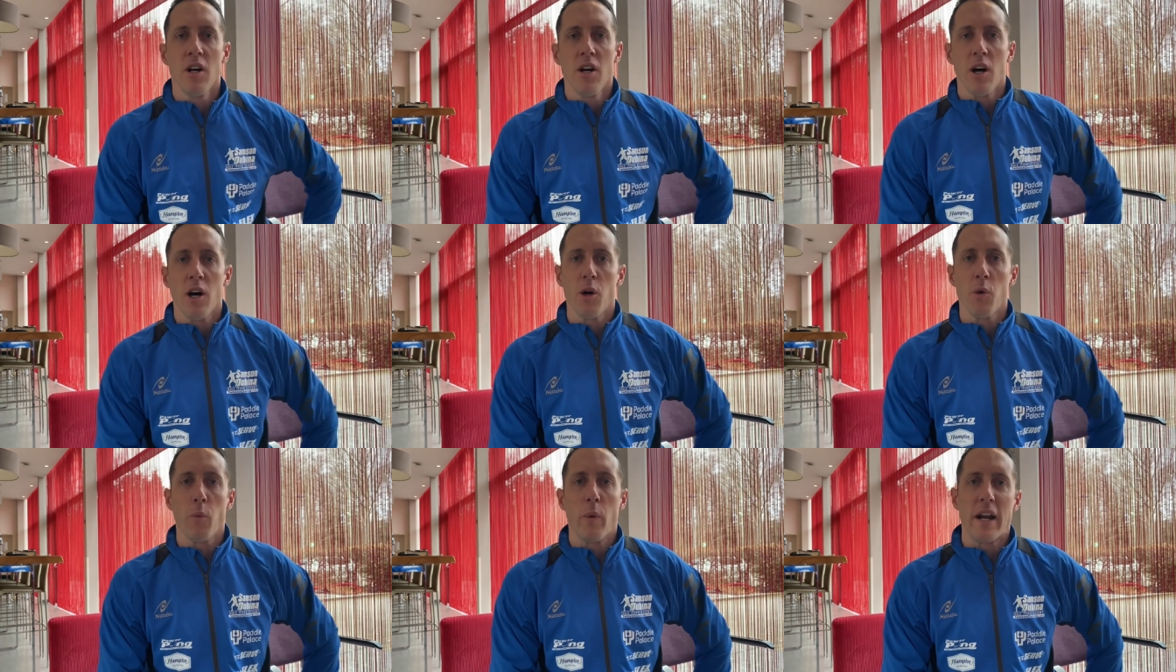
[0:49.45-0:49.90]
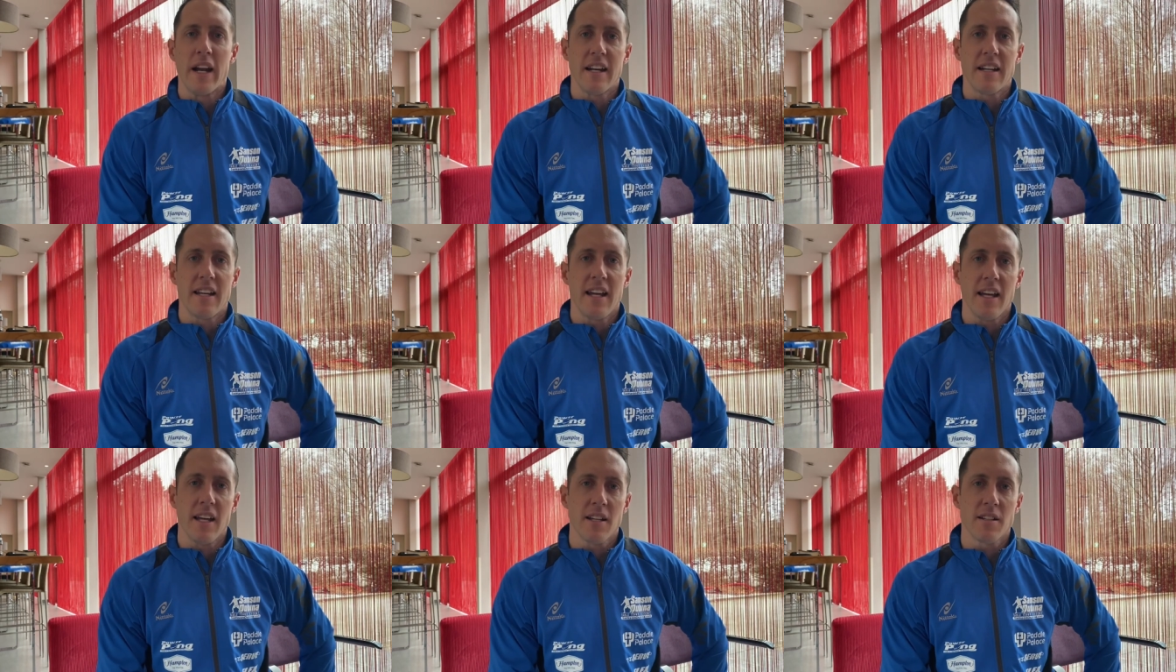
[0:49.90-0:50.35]
on what it
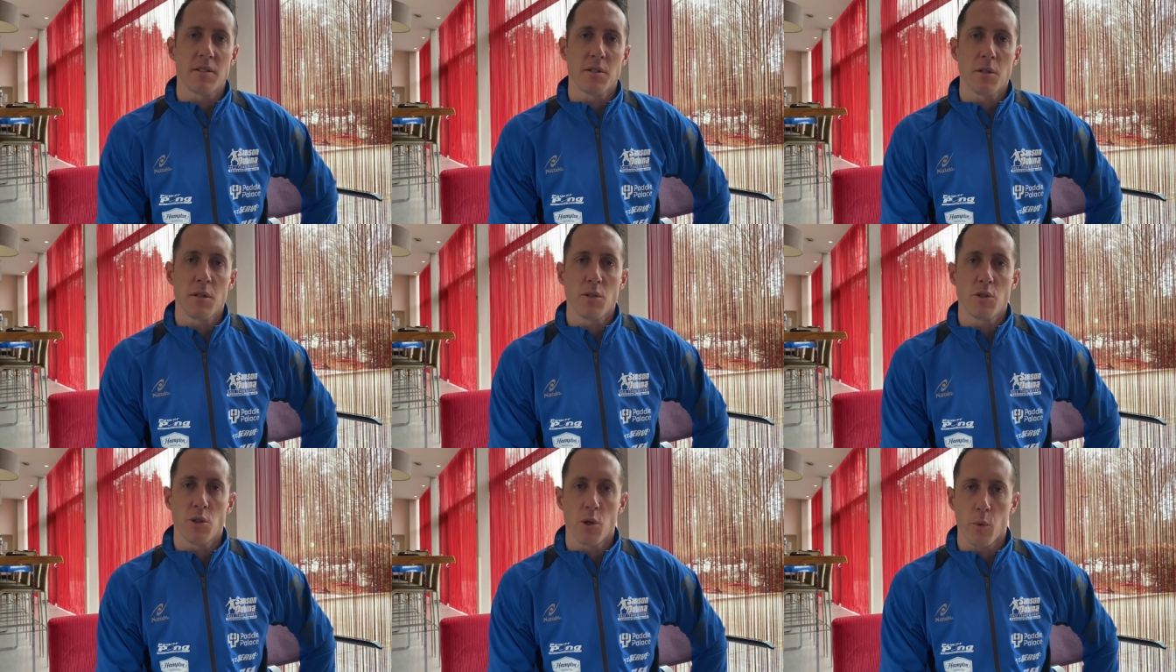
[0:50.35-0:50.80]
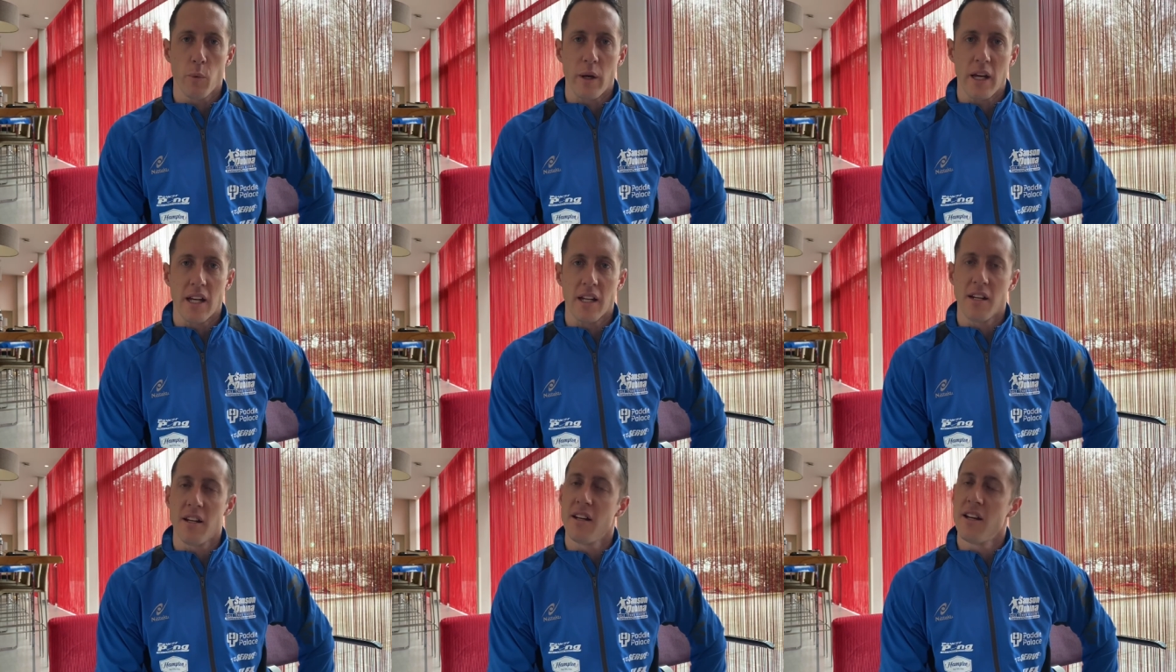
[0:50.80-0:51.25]
takes to
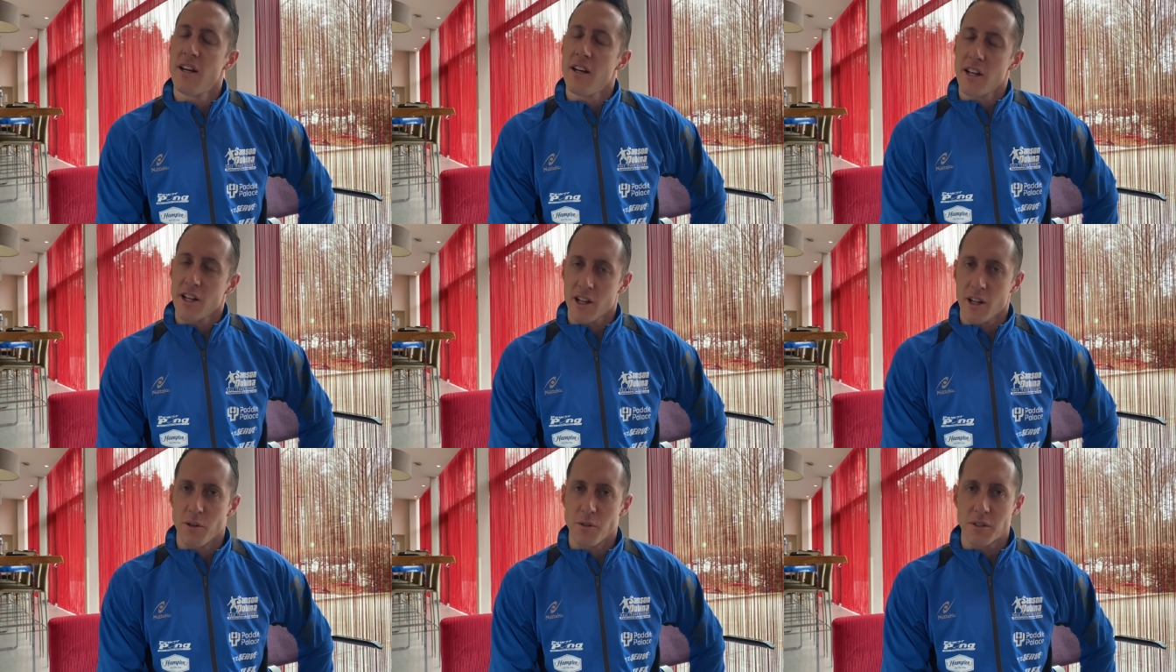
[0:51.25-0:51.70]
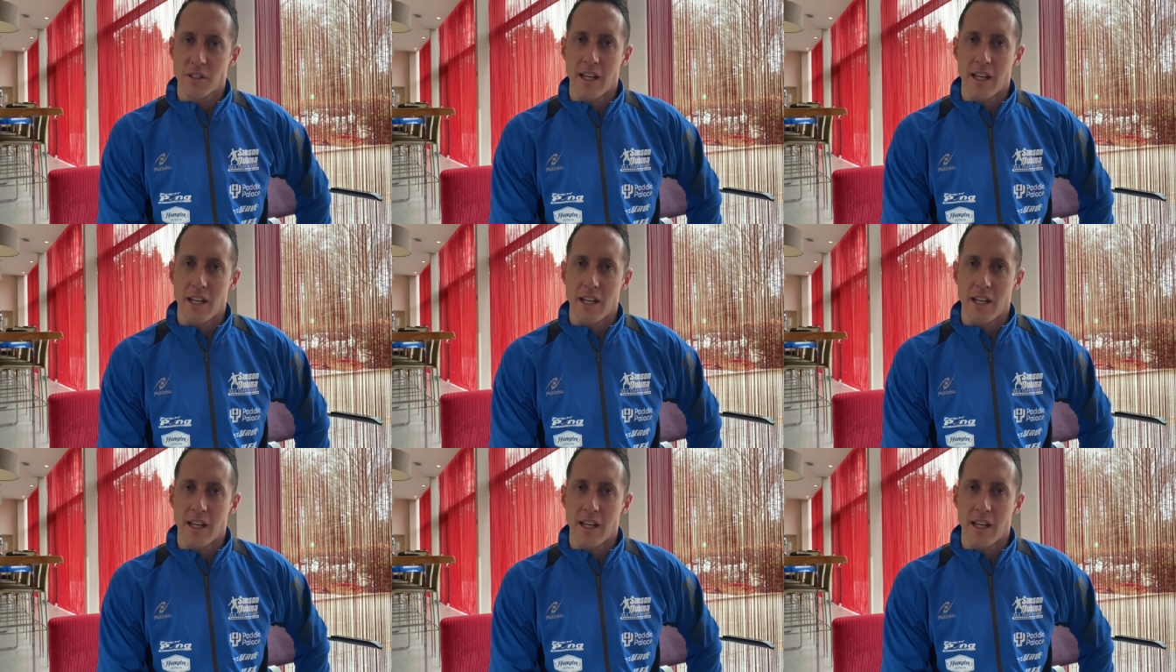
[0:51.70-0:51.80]
win close